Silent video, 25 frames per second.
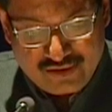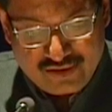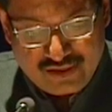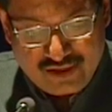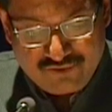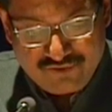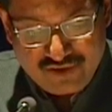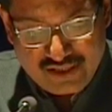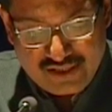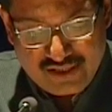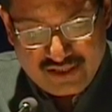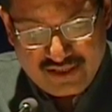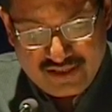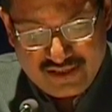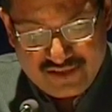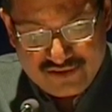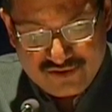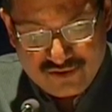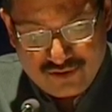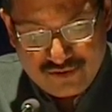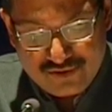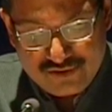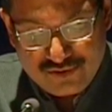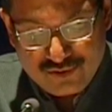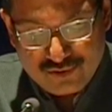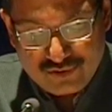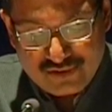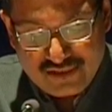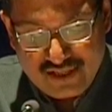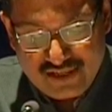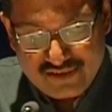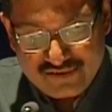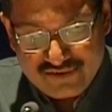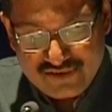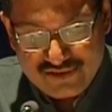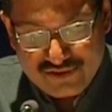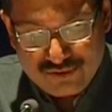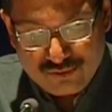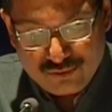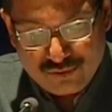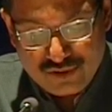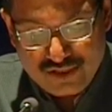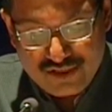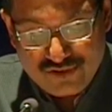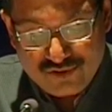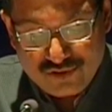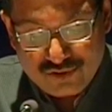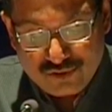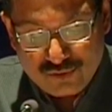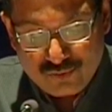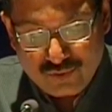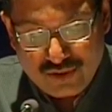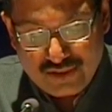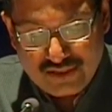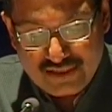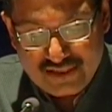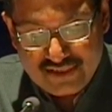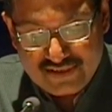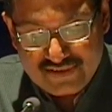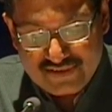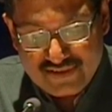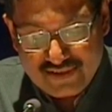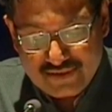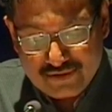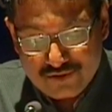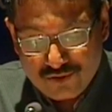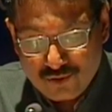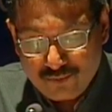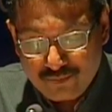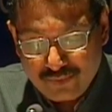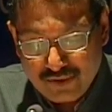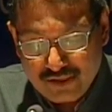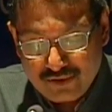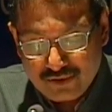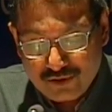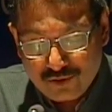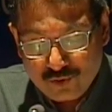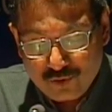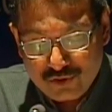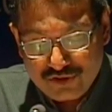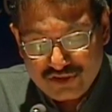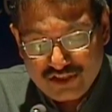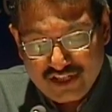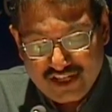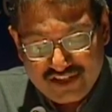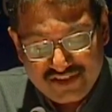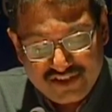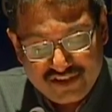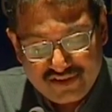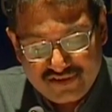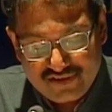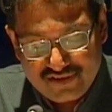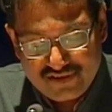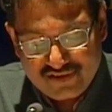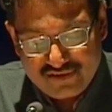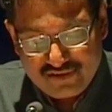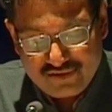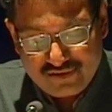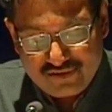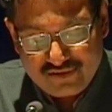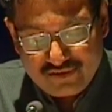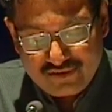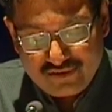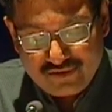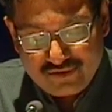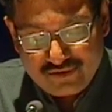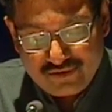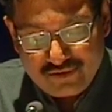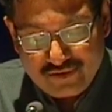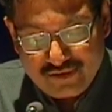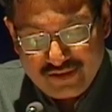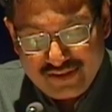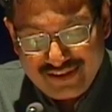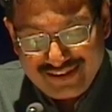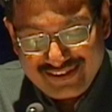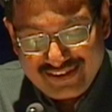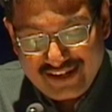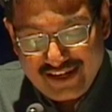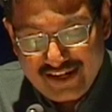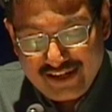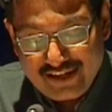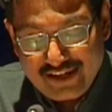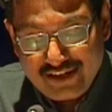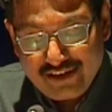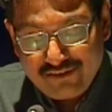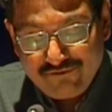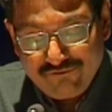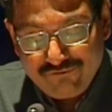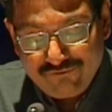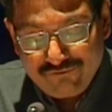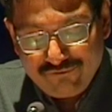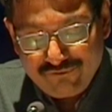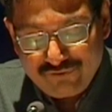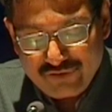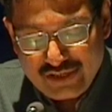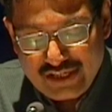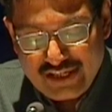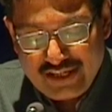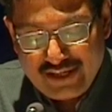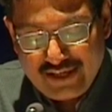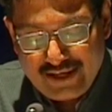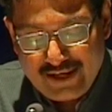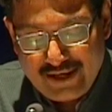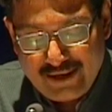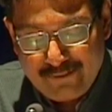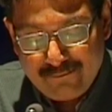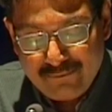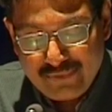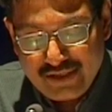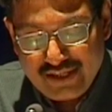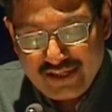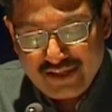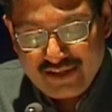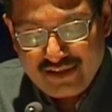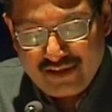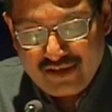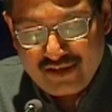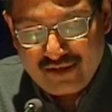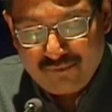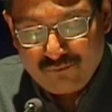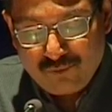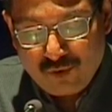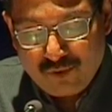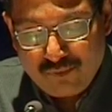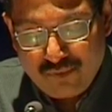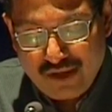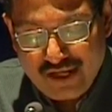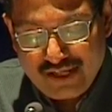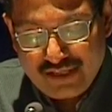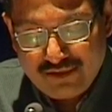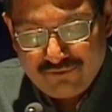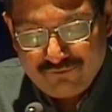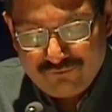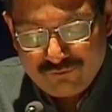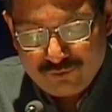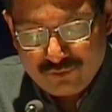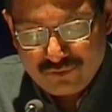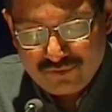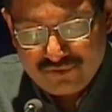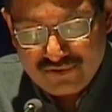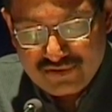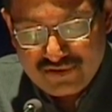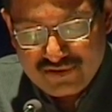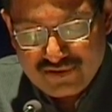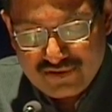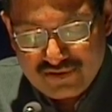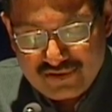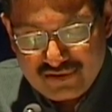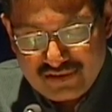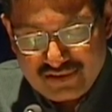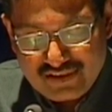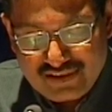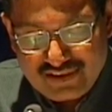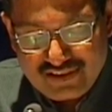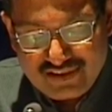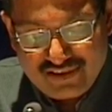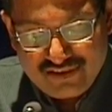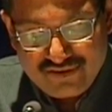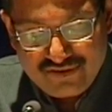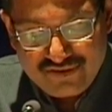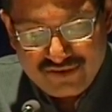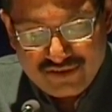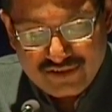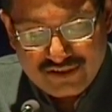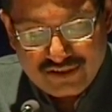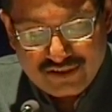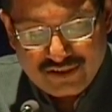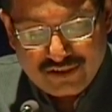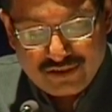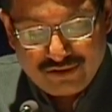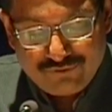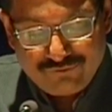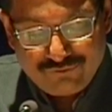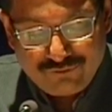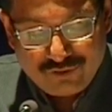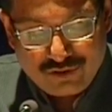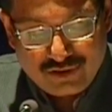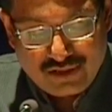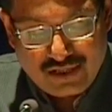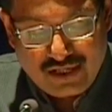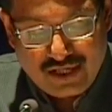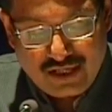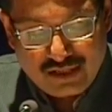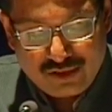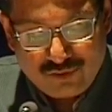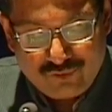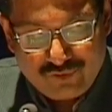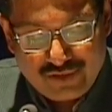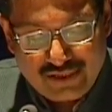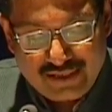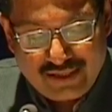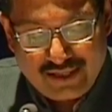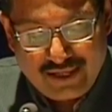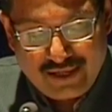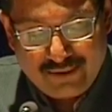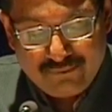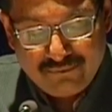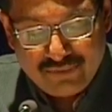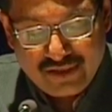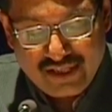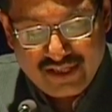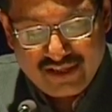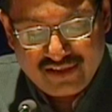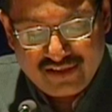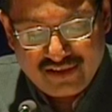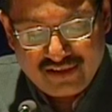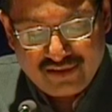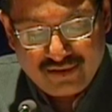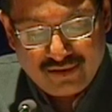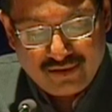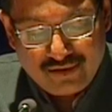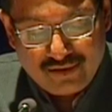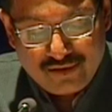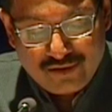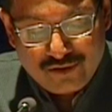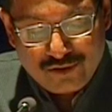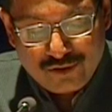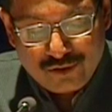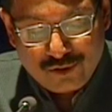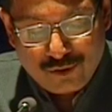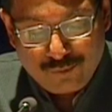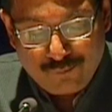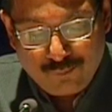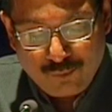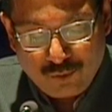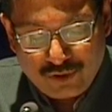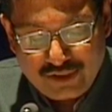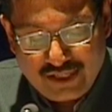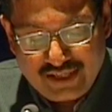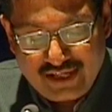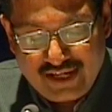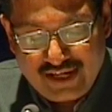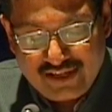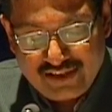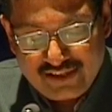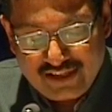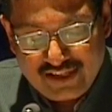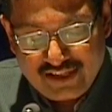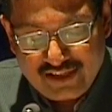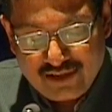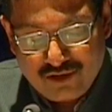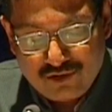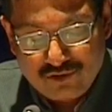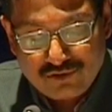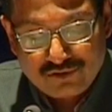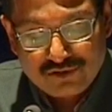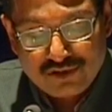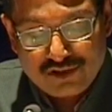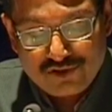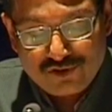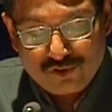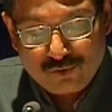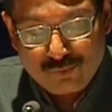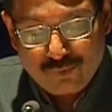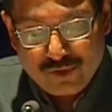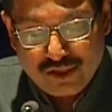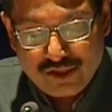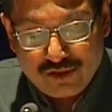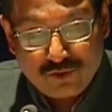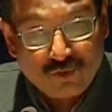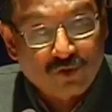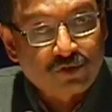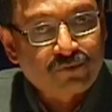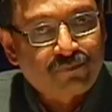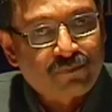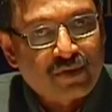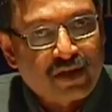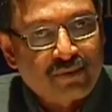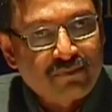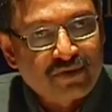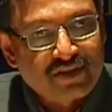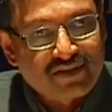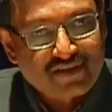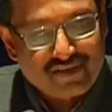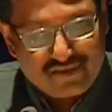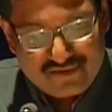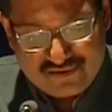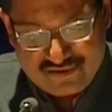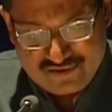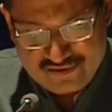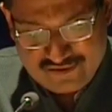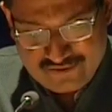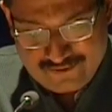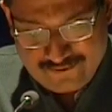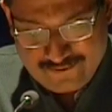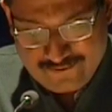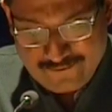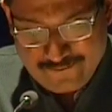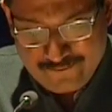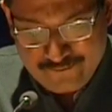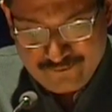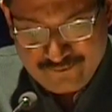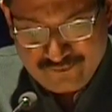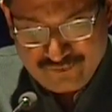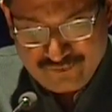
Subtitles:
Navika has also done stories on 26 Supreme Court judges taking free MTNL mobile phones in return for allowing MTNL to put an antenna on the Supreme Court premises.